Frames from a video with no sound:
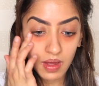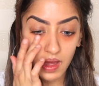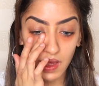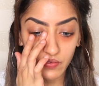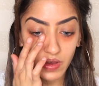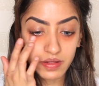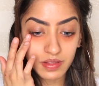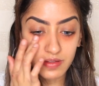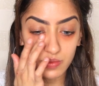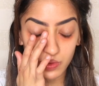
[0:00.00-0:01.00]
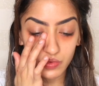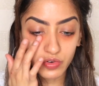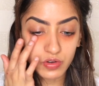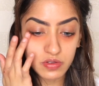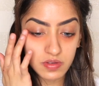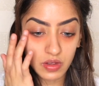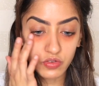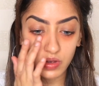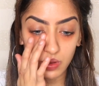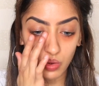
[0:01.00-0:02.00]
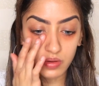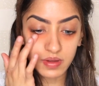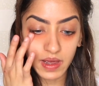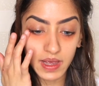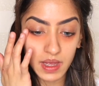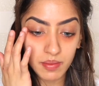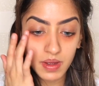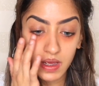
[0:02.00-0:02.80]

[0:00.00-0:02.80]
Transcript: I've had this one for such a long time.